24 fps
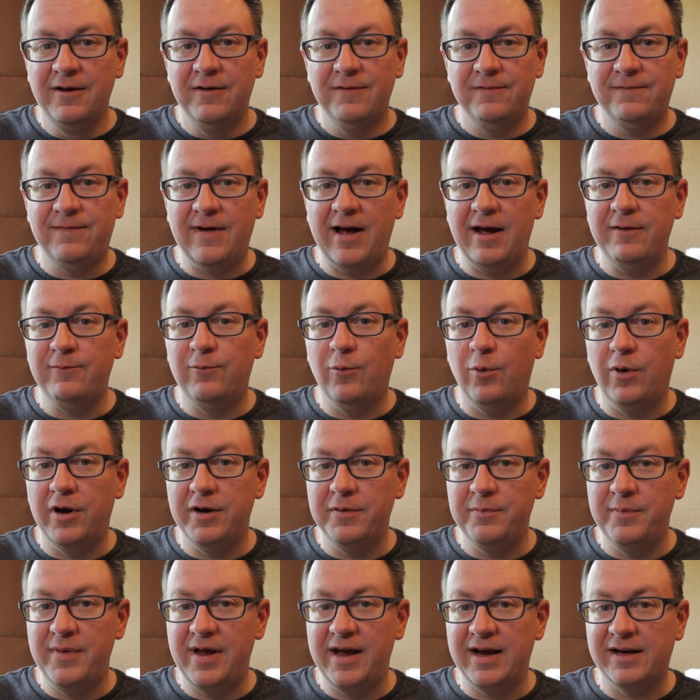
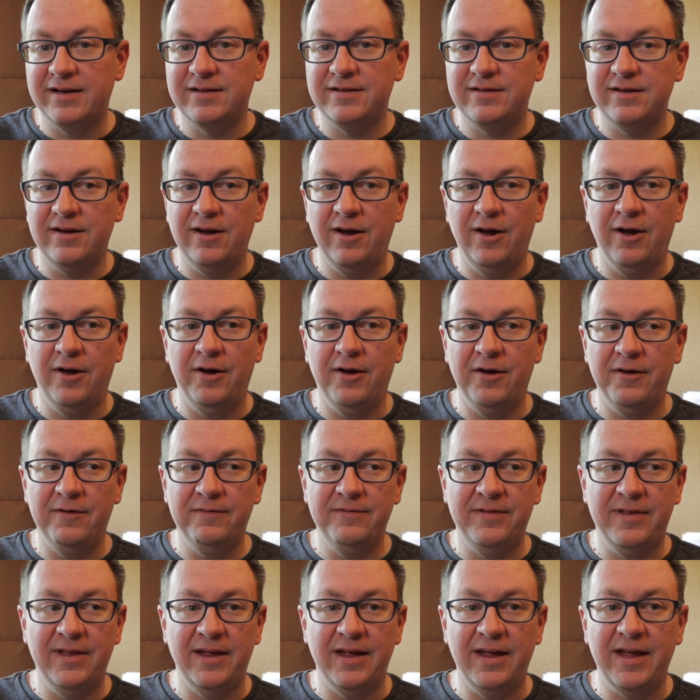5/1 mix
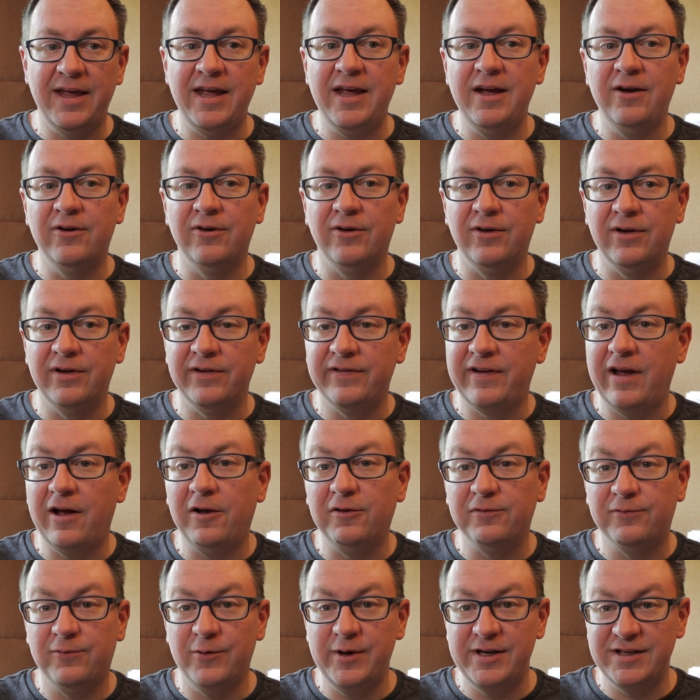of the Eagles'
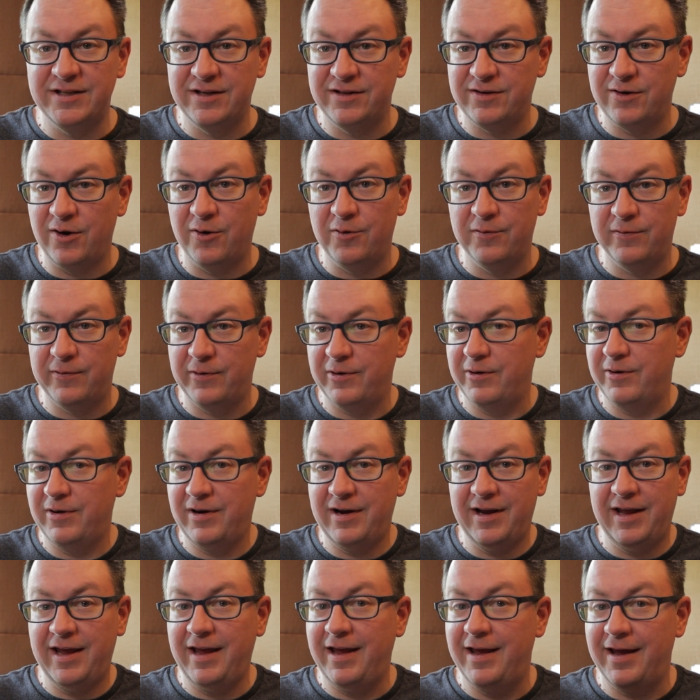Hell Freezes Over.
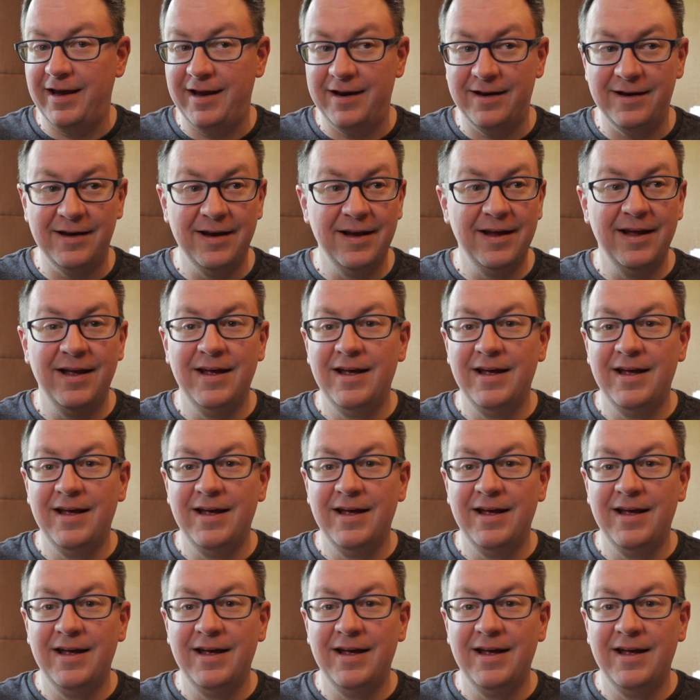And